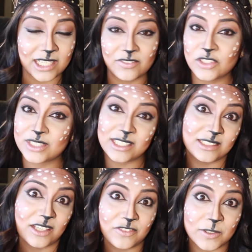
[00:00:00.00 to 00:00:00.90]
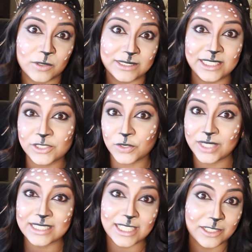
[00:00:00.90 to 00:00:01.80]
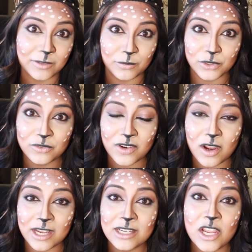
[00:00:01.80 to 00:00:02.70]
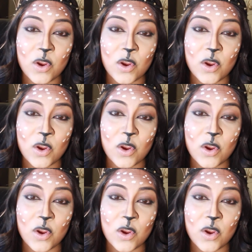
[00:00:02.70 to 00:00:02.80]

and if there's any difficulties or things I could improve on